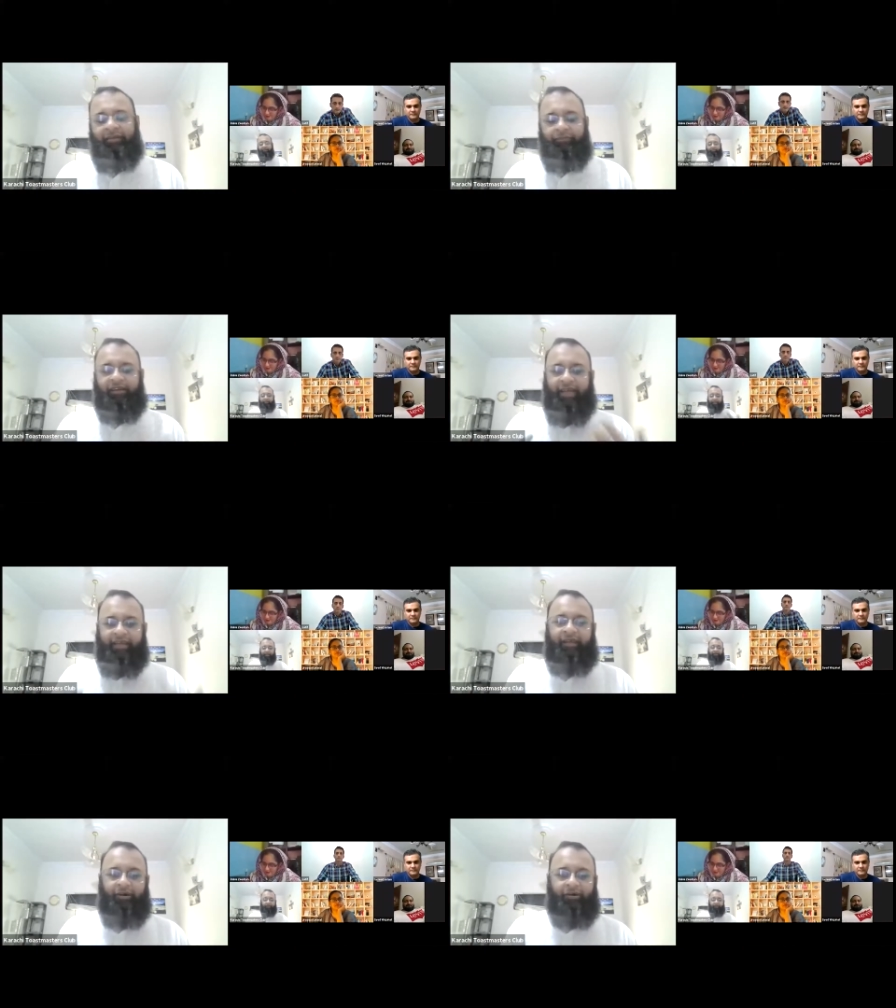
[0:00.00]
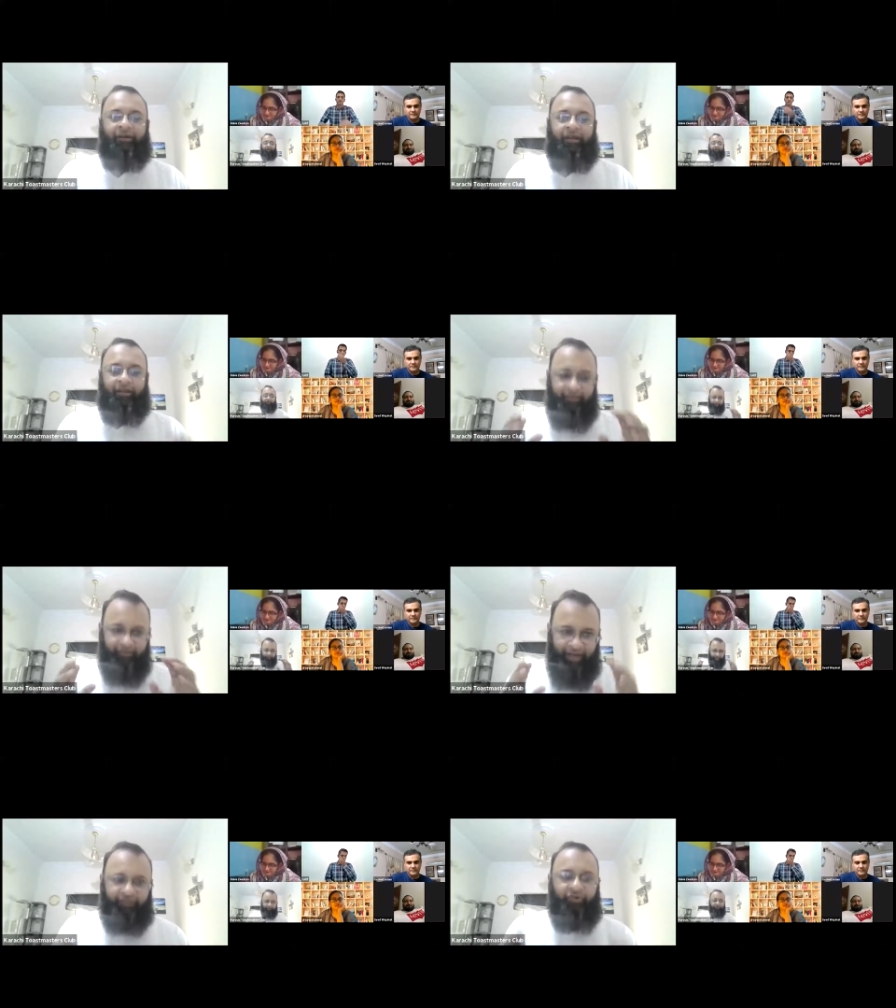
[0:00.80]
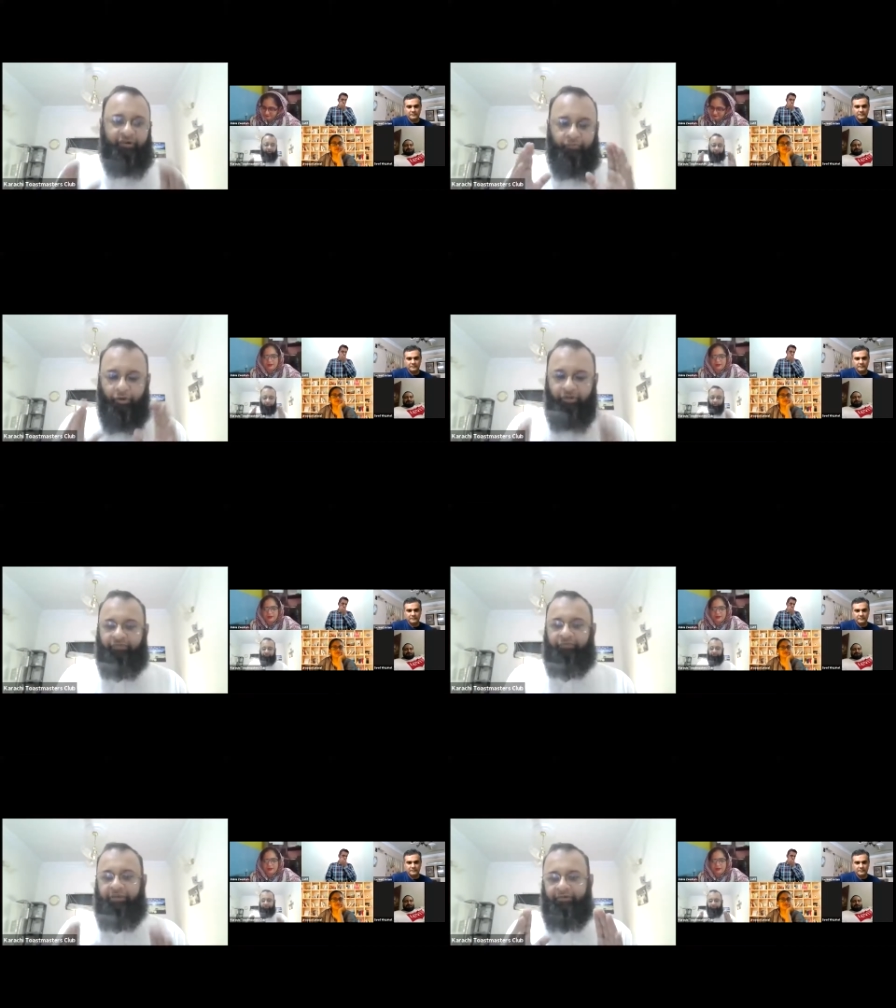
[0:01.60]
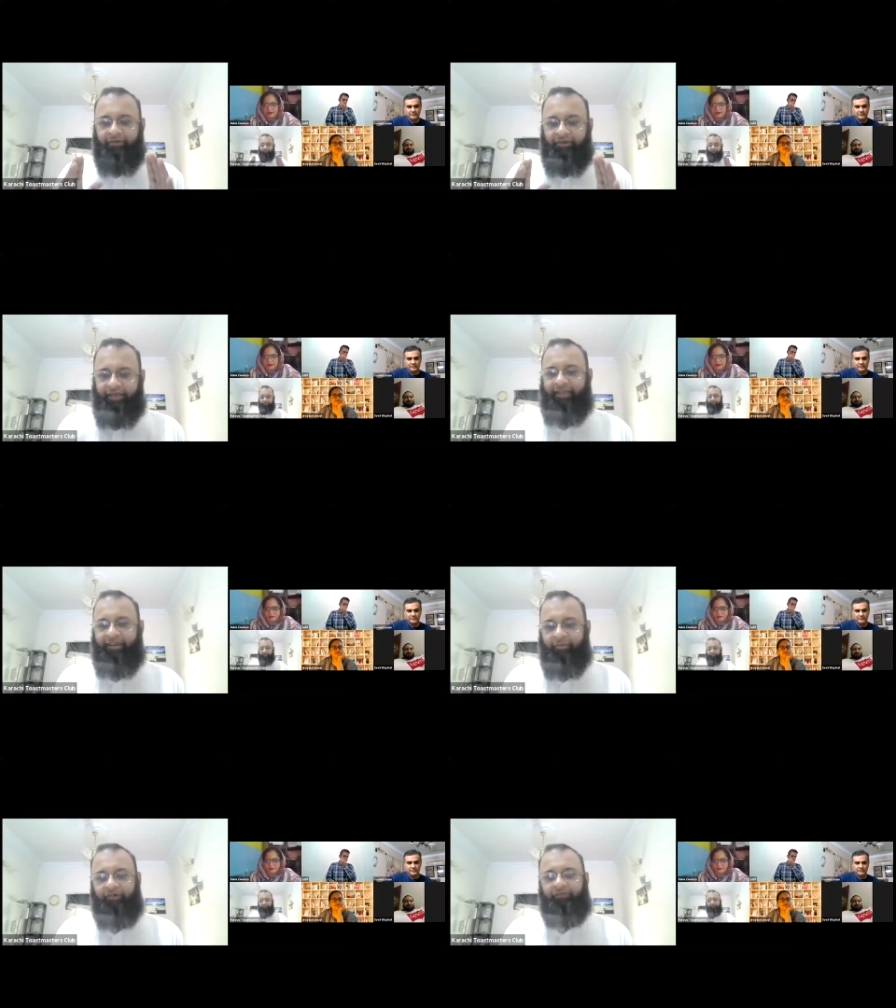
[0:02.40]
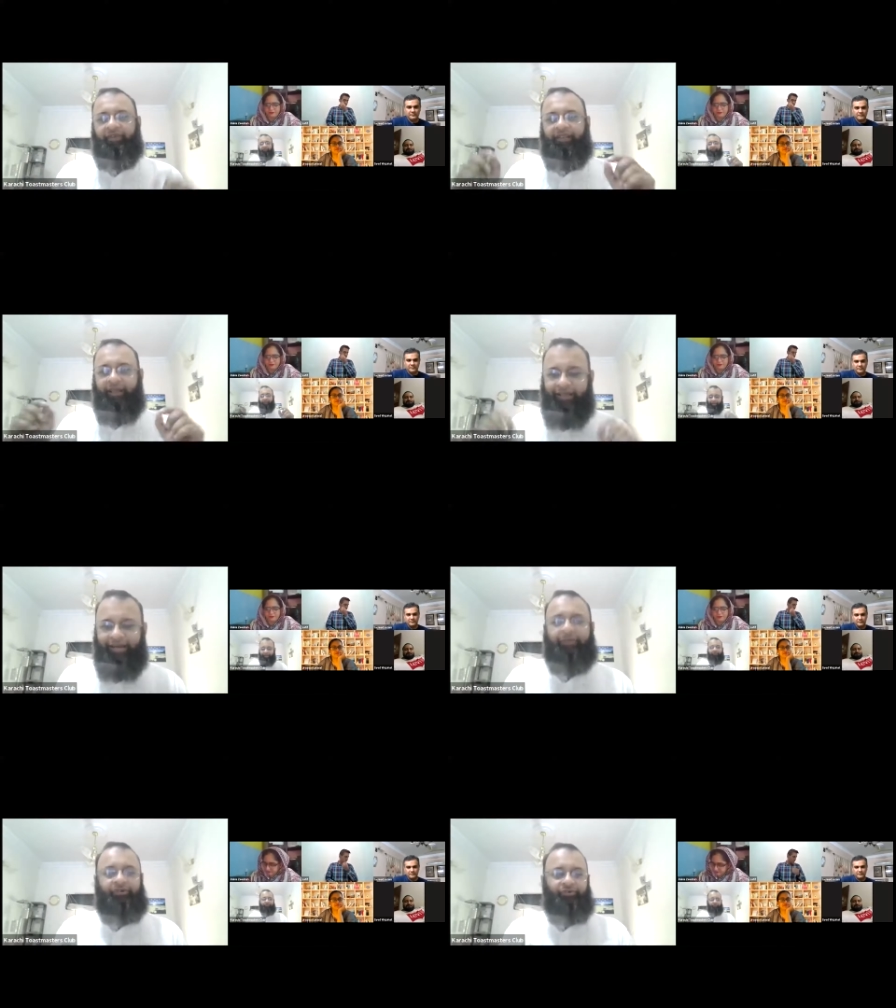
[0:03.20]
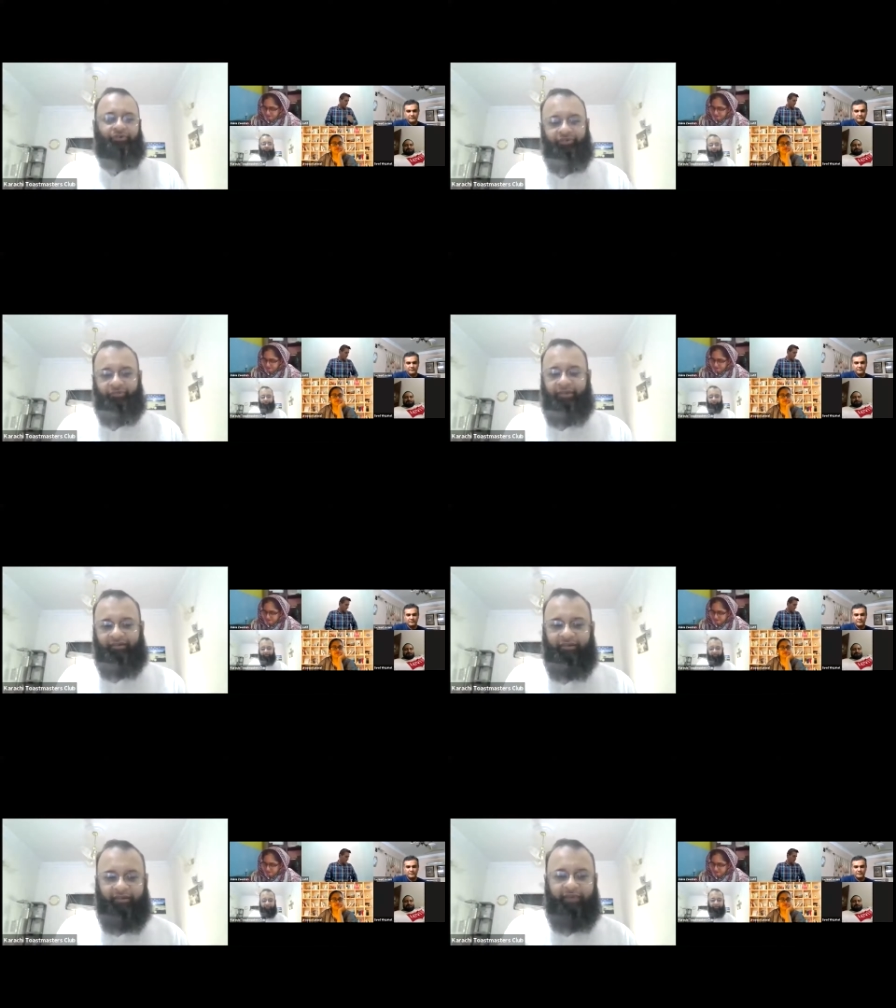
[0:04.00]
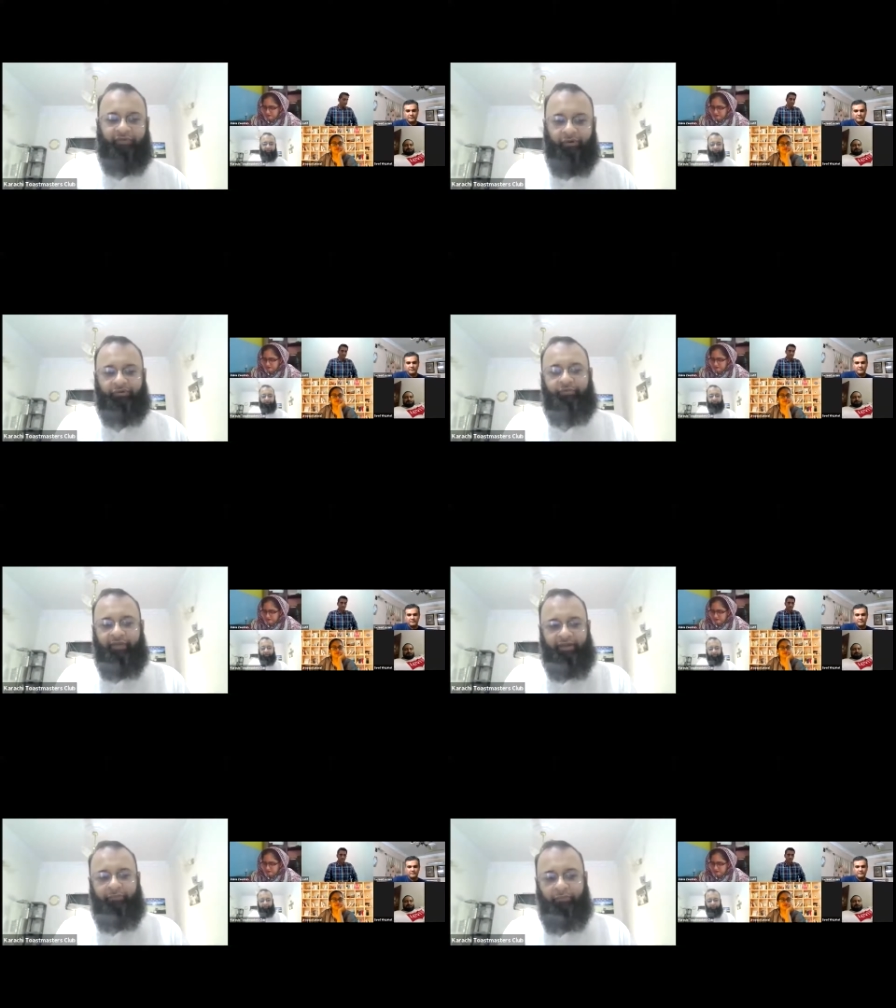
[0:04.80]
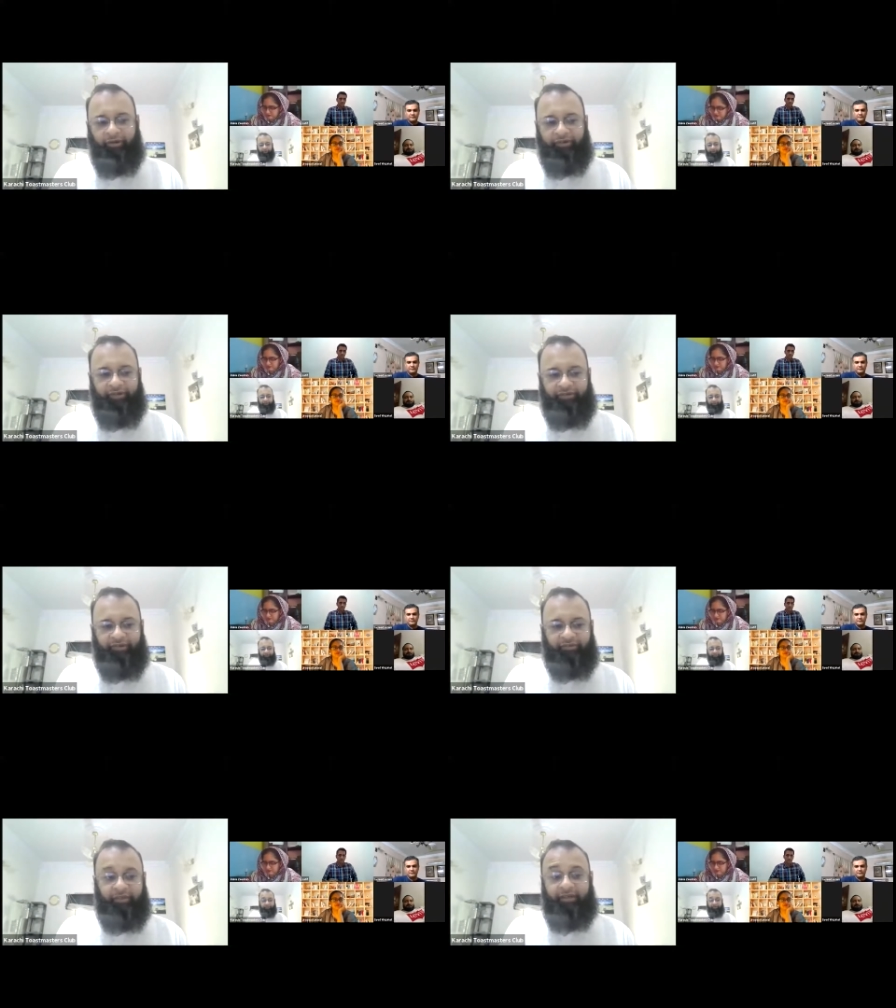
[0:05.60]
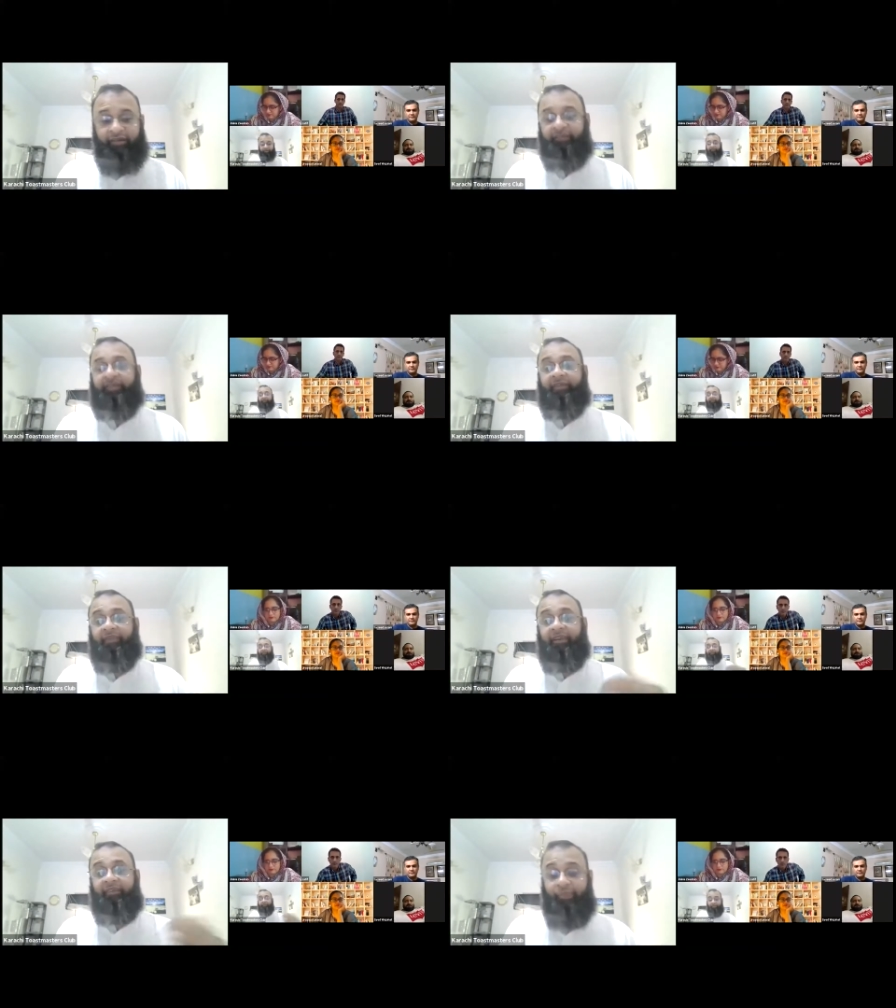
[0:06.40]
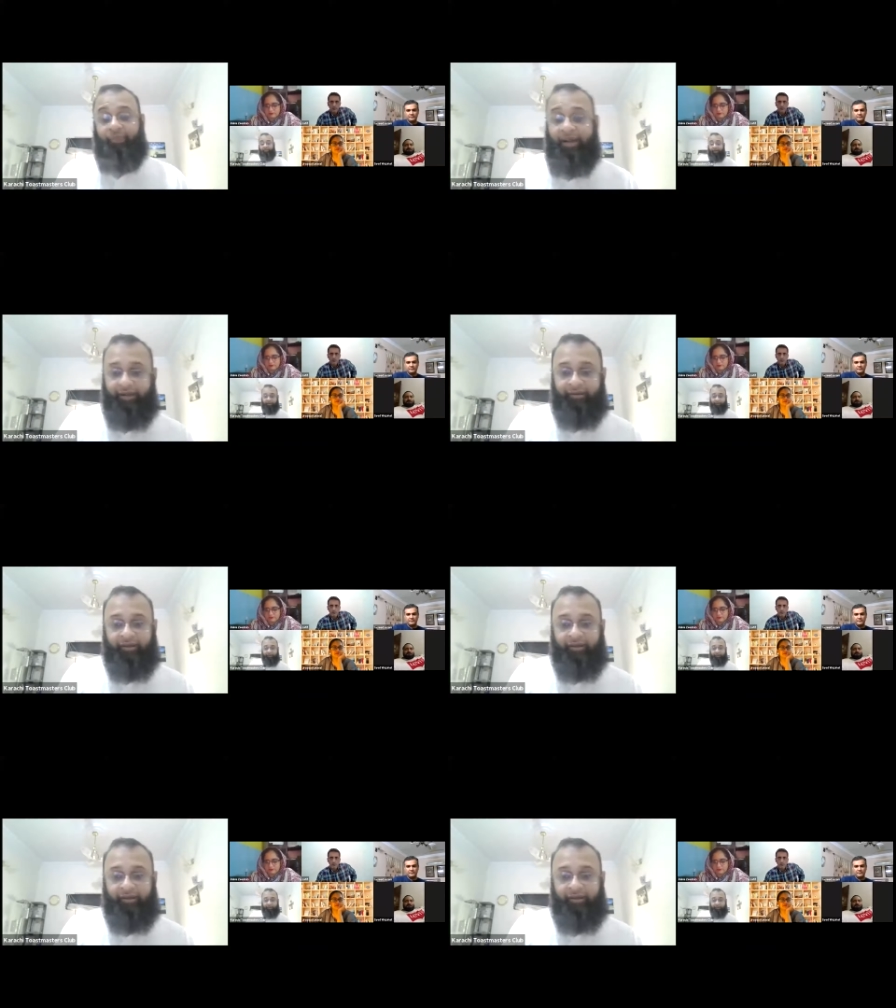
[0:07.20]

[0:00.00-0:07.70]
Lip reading: But anyhow, that's what most people care about when they come into Toastmasters. They want to become motivational speakers. They have been inspired